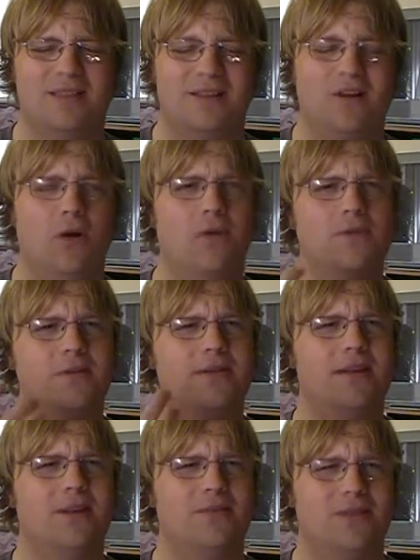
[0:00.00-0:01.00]

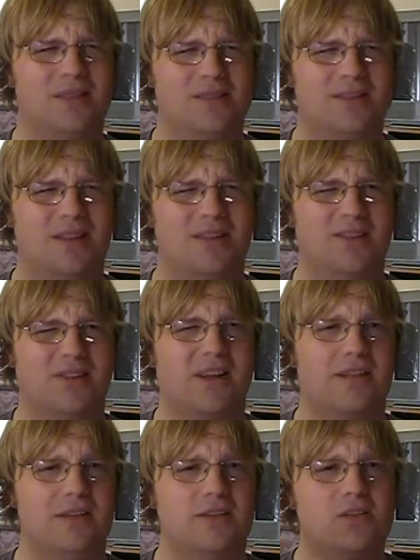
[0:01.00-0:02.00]
overdid it with this character,
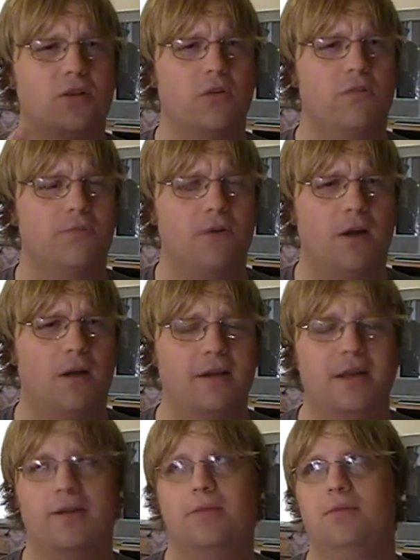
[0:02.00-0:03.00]
at least so far.
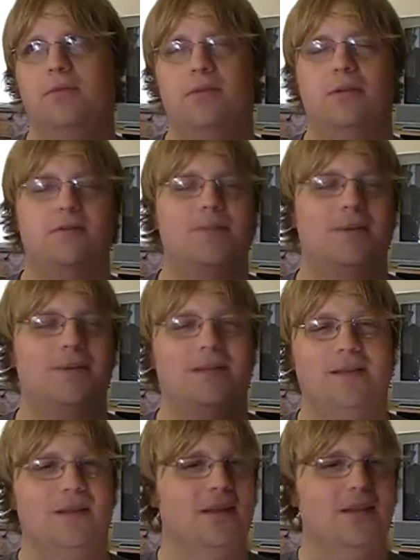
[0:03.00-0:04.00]
Now, who knows?
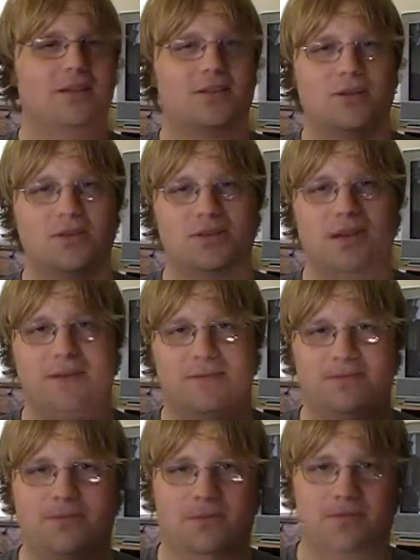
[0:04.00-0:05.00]
Maybe this goes on
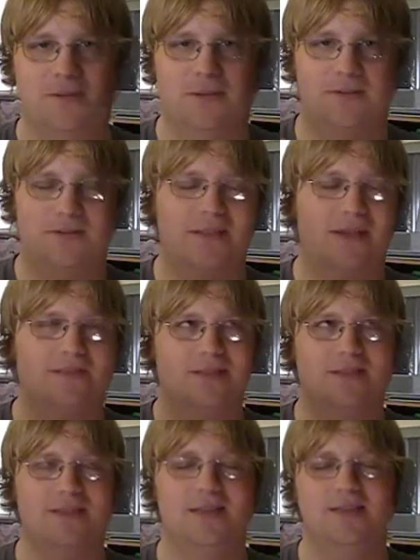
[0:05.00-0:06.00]
for 7
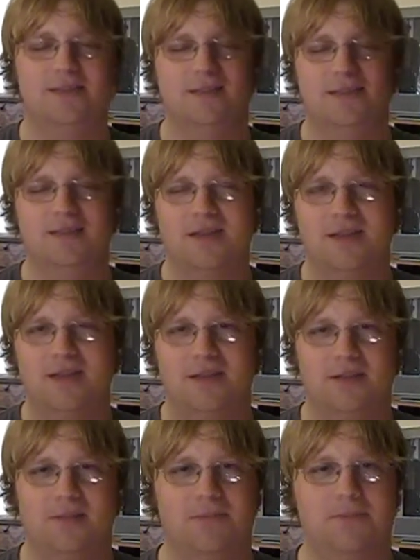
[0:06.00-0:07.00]
seasons.
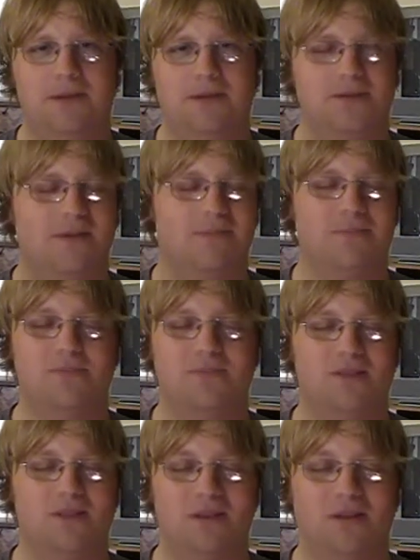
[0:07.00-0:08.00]
You'll get
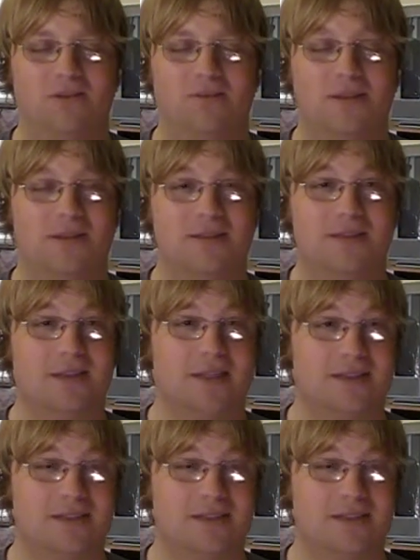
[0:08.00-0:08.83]
fucking sick of this